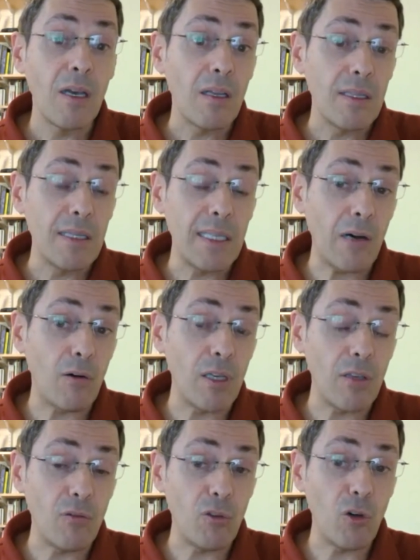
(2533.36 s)
Now,
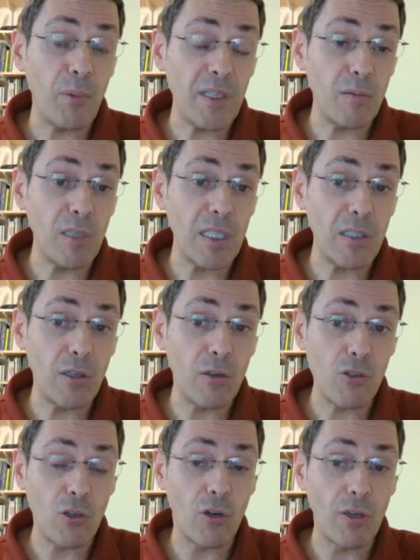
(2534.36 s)
if you open the
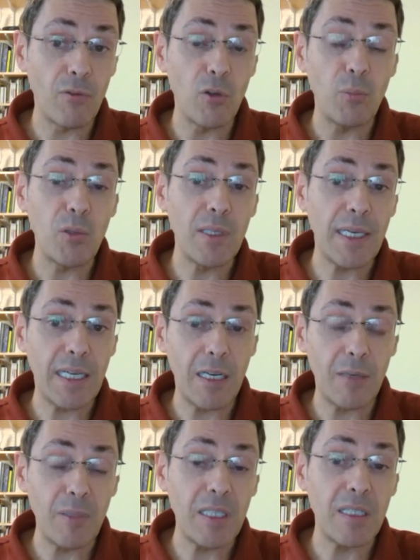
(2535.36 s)
windows or if you put the car
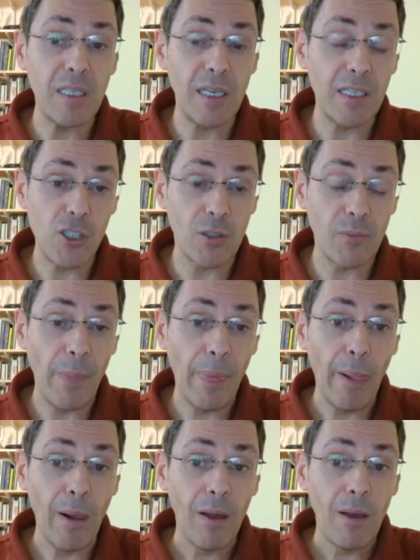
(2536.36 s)
ventilation
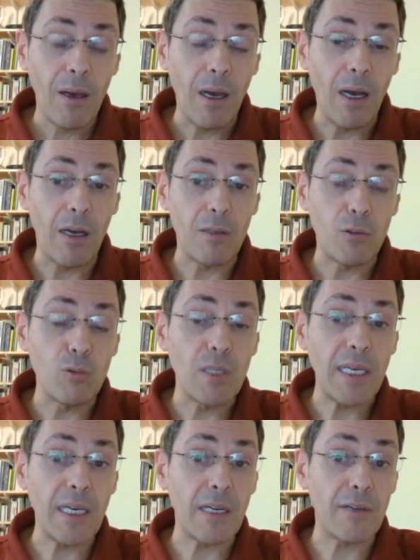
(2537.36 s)
to
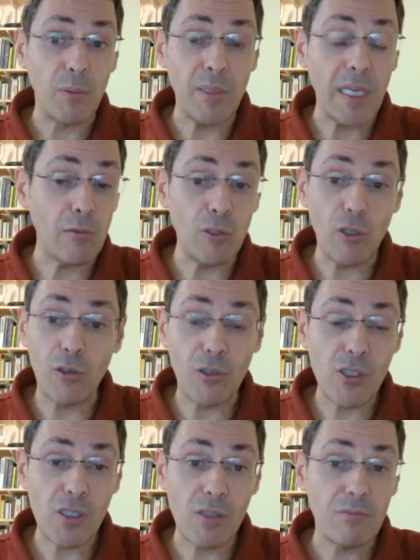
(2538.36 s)
take air from the
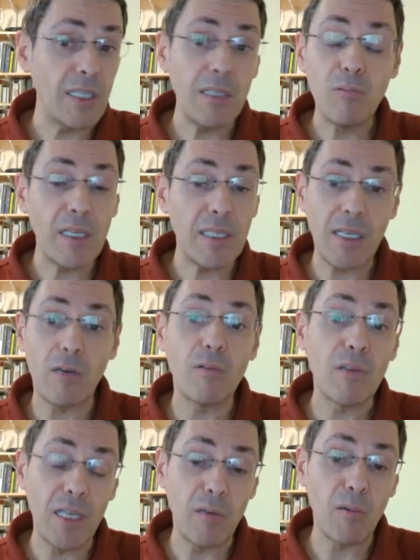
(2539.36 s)
outdoors, it went down
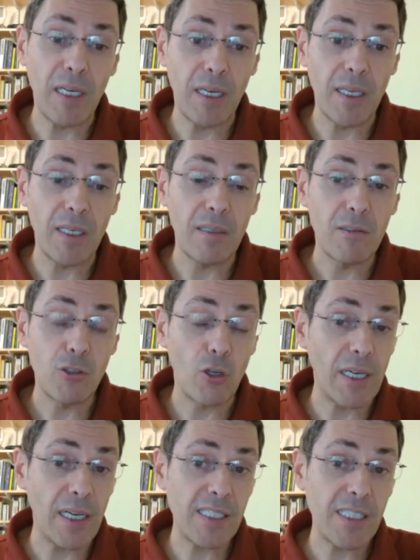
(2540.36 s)
really quickly. So
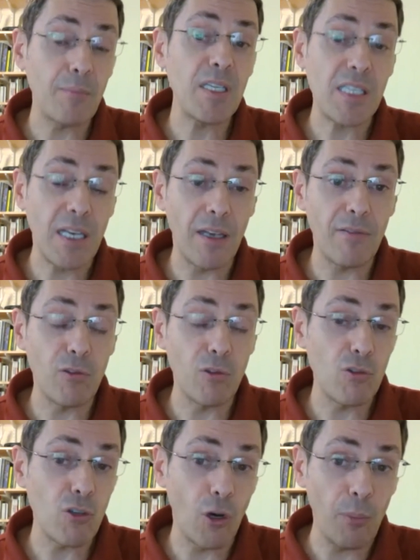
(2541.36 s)
cars can be safe,
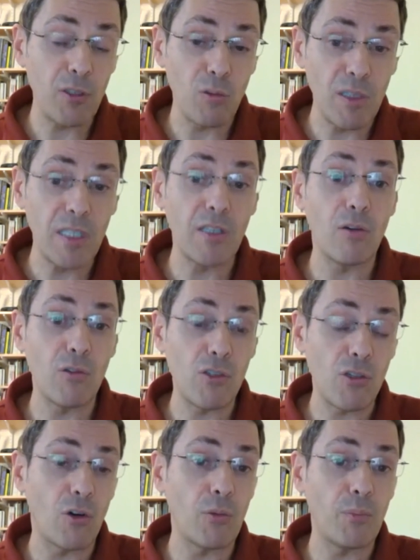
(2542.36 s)
just open your windows
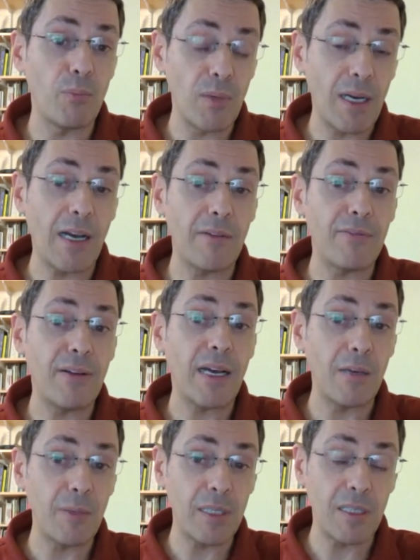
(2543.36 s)
or have
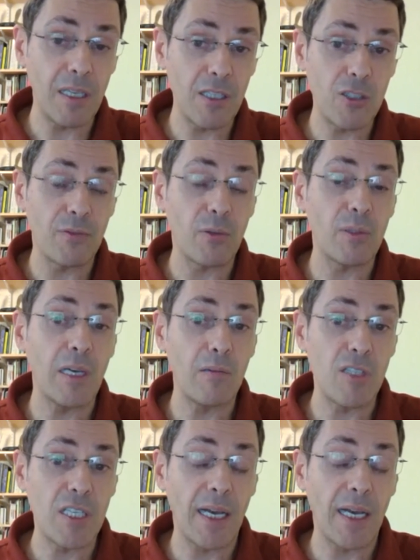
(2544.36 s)
high ventilation from the
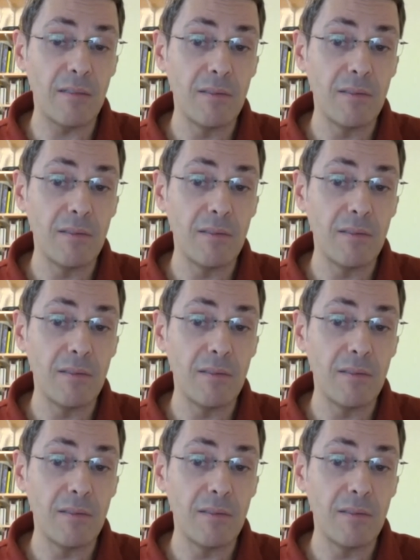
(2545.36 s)
outside.